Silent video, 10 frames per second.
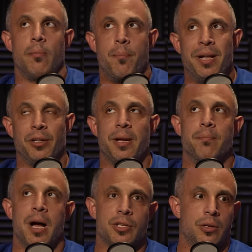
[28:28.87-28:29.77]
building
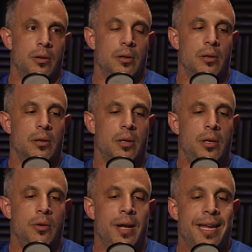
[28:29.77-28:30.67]
muscle
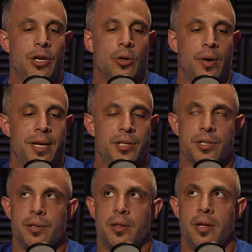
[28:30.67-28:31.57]
you
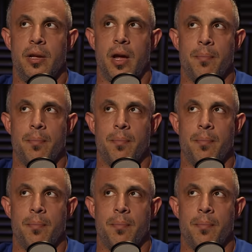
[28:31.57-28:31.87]
increase the